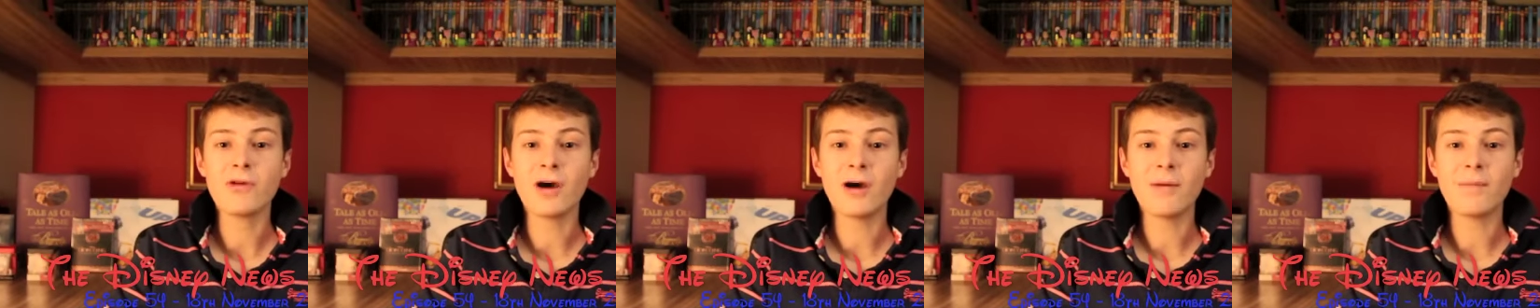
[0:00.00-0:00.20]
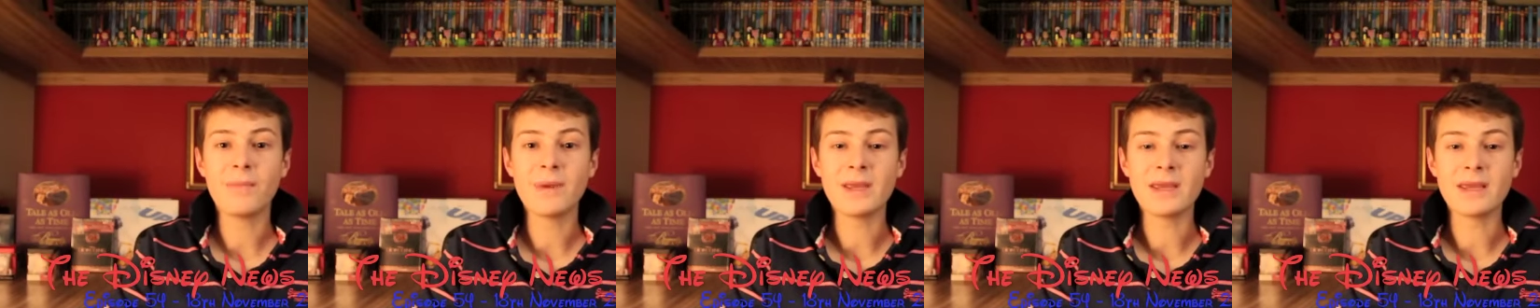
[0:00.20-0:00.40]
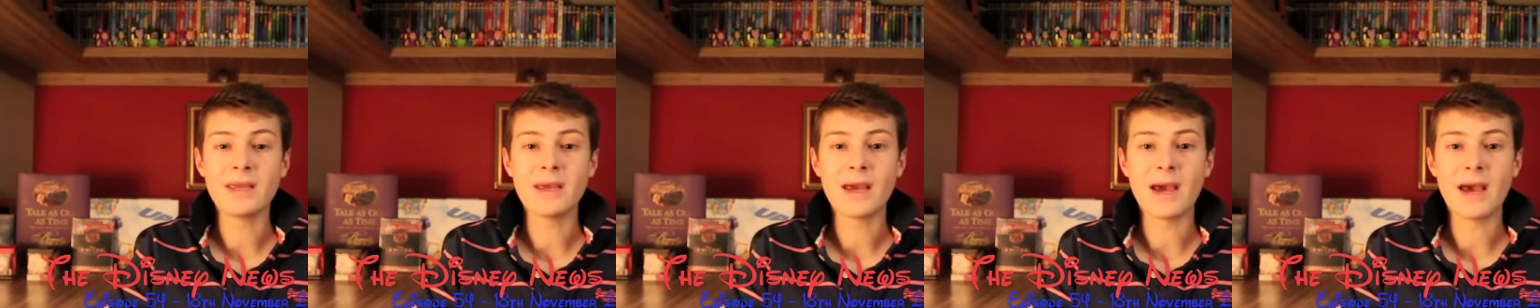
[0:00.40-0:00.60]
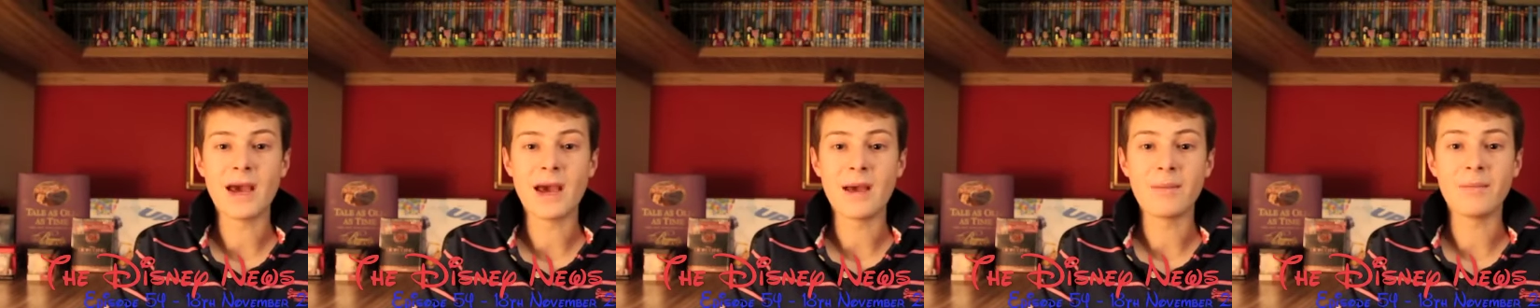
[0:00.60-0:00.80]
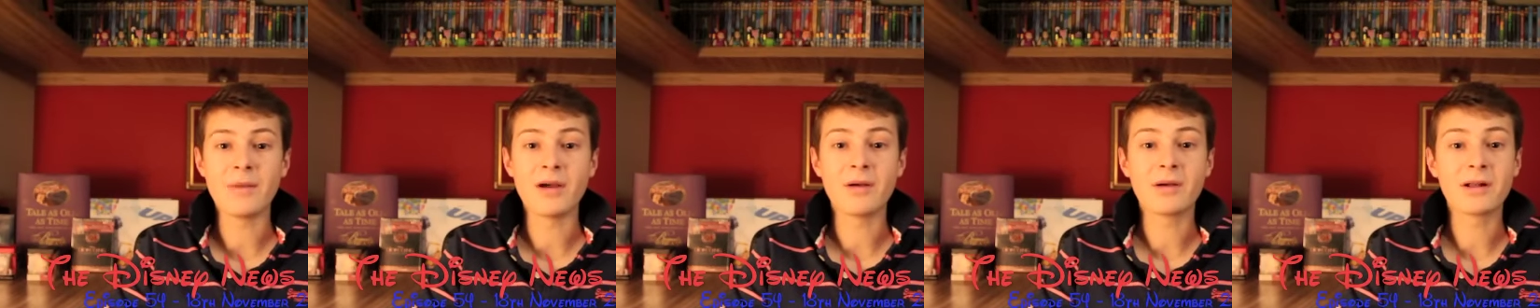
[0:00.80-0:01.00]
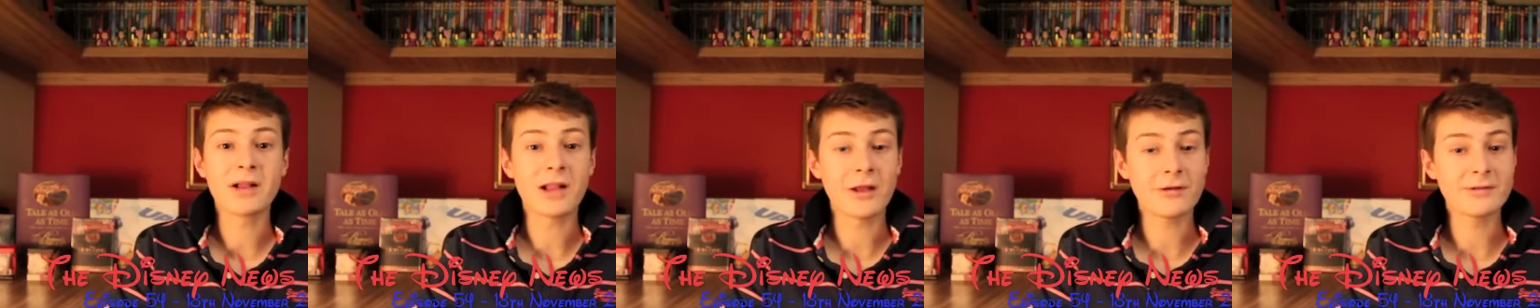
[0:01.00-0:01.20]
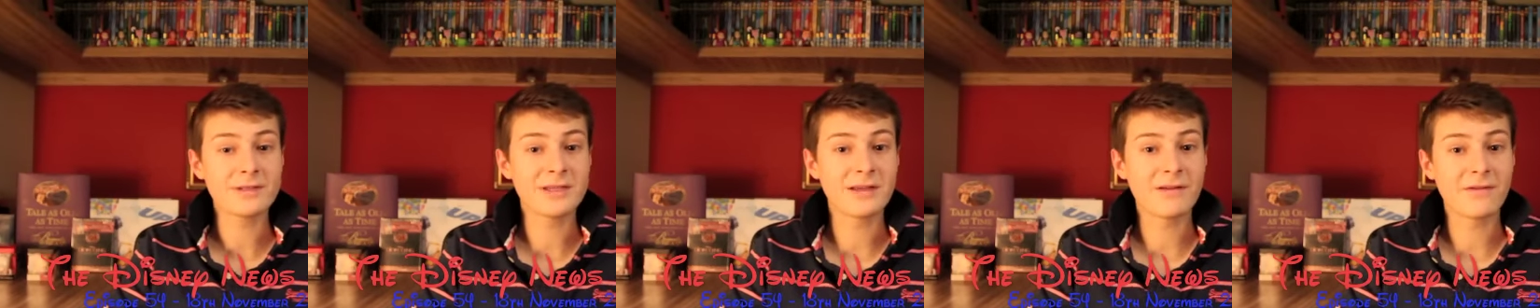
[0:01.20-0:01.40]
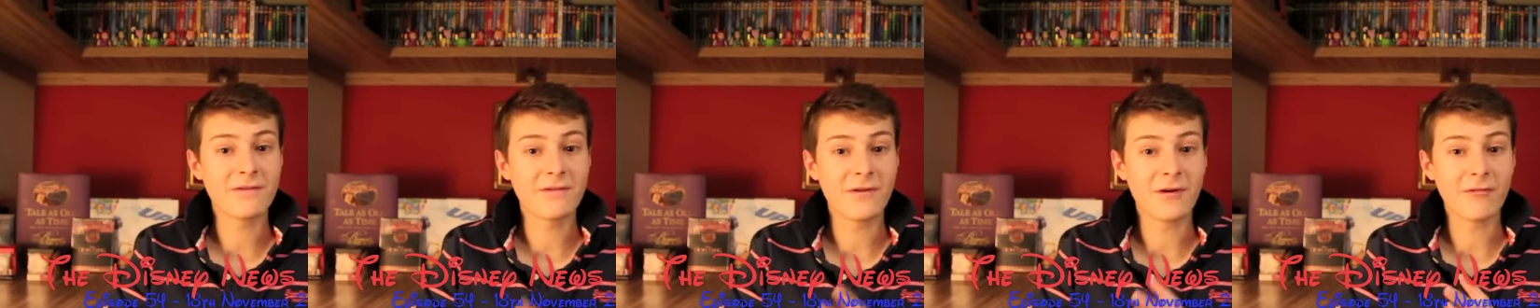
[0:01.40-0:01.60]
will be um,
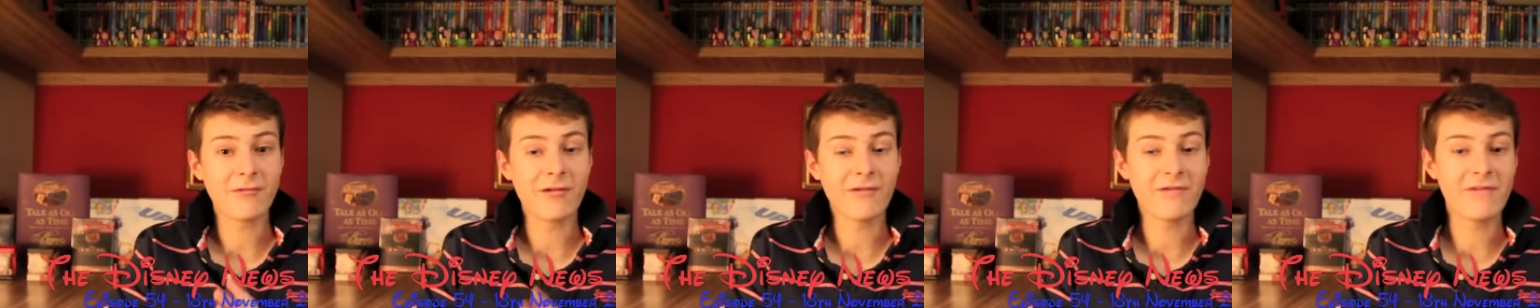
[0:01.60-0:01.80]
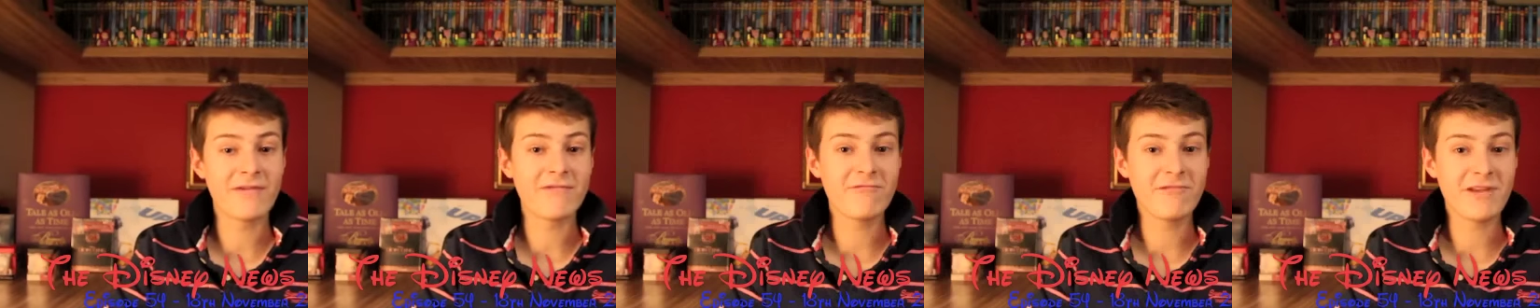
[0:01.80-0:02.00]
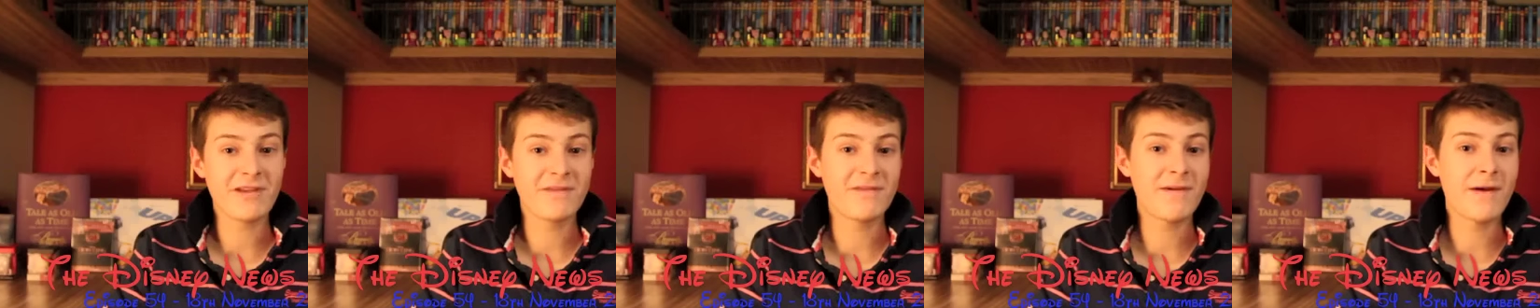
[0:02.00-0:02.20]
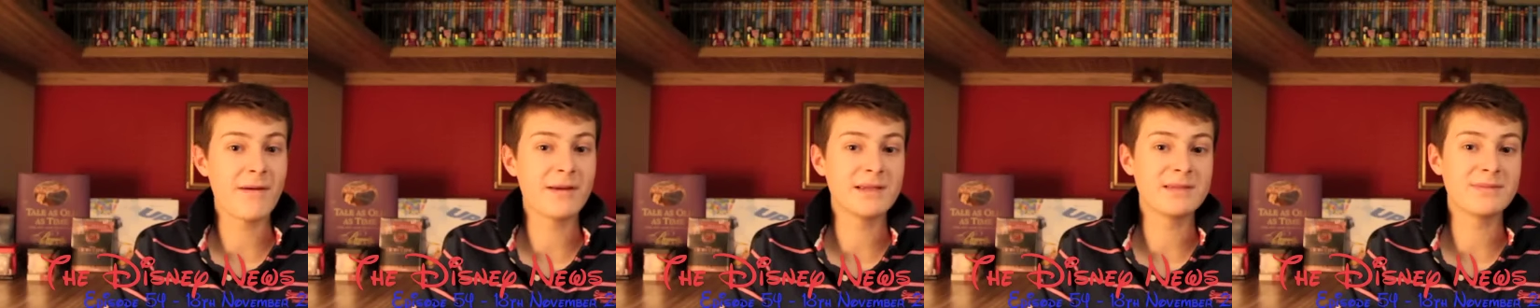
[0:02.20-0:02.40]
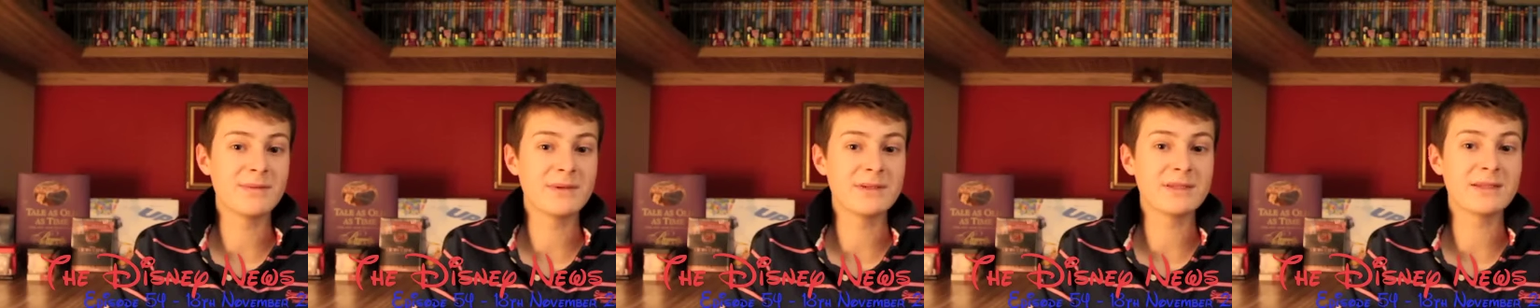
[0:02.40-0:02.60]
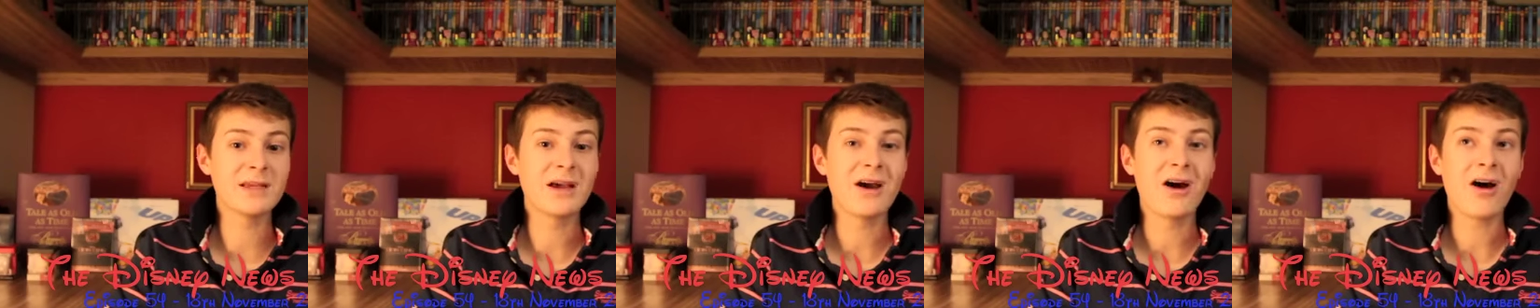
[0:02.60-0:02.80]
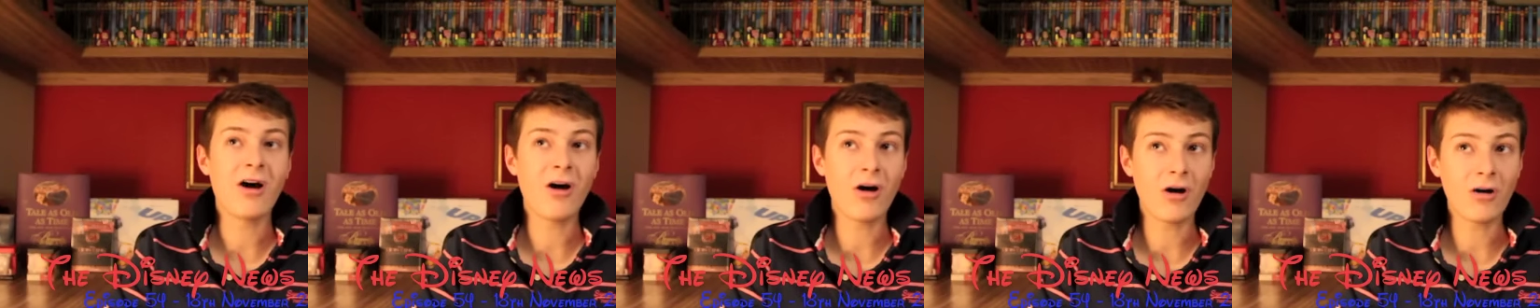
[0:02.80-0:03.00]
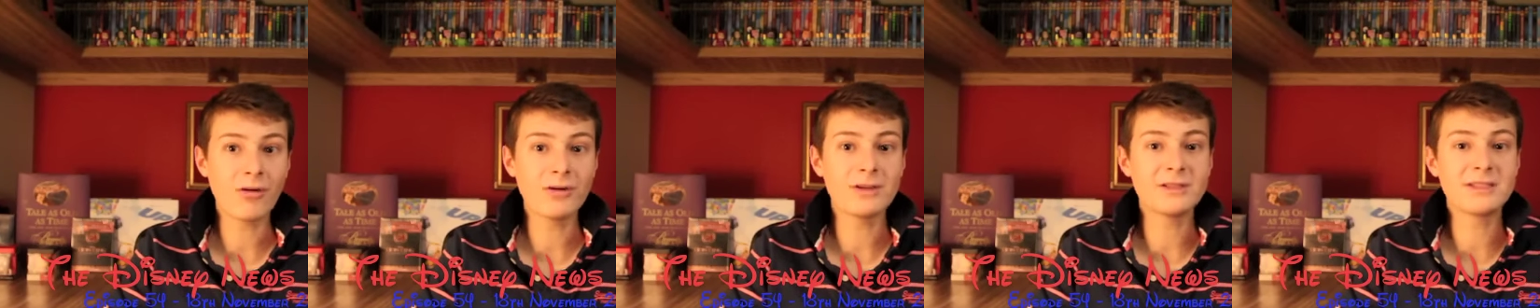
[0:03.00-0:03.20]
closing for ref refurbishment
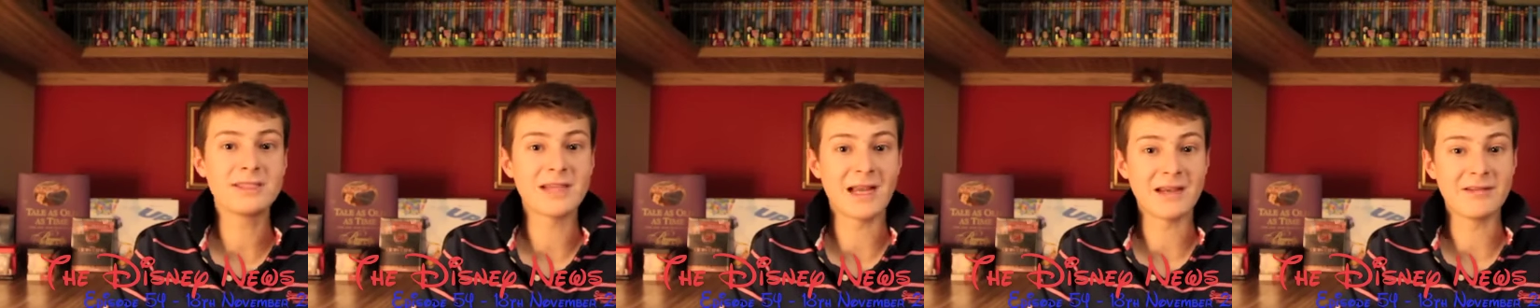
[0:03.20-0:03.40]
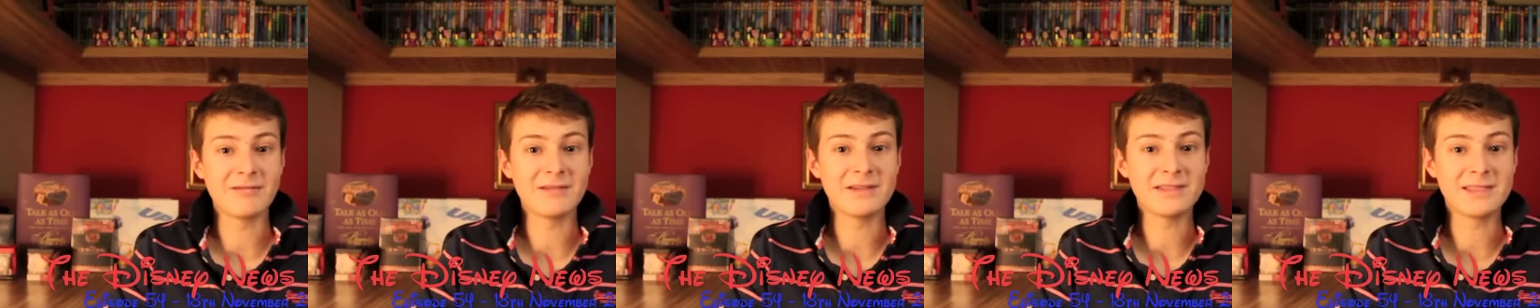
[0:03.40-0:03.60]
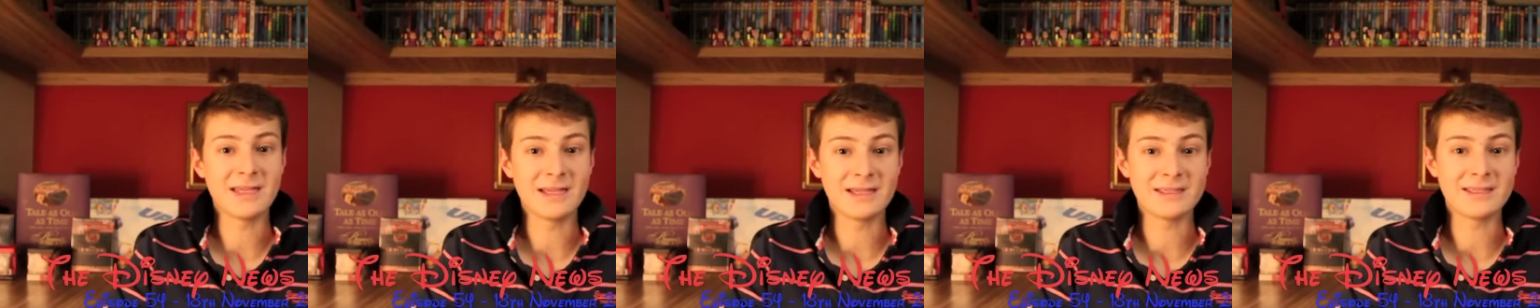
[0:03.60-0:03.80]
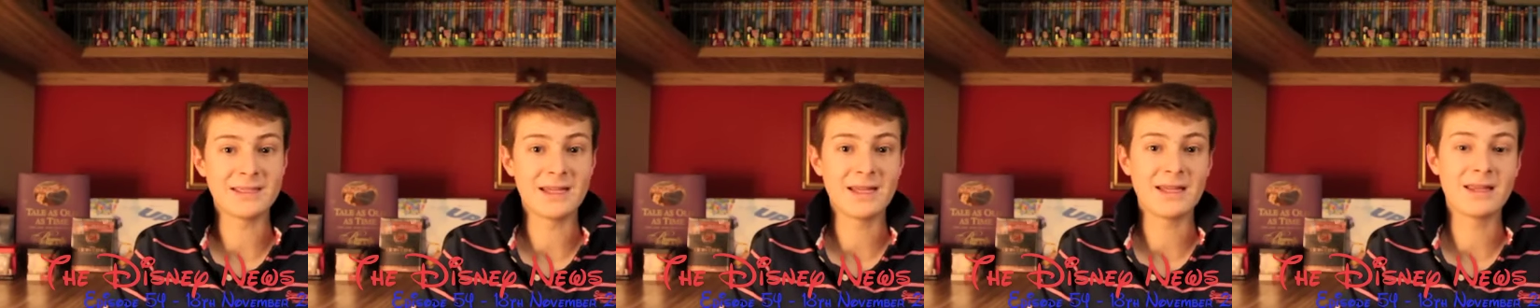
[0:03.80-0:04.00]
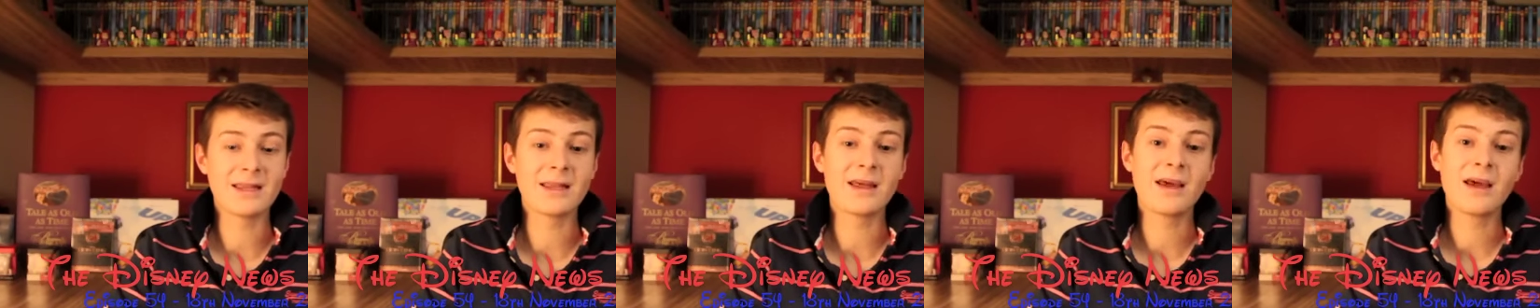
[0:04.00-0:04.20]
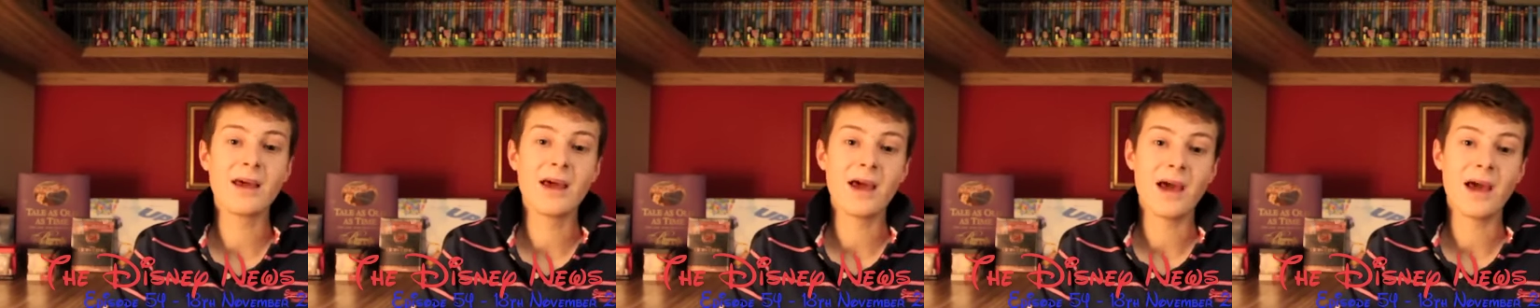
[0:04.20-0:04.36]
on January 16th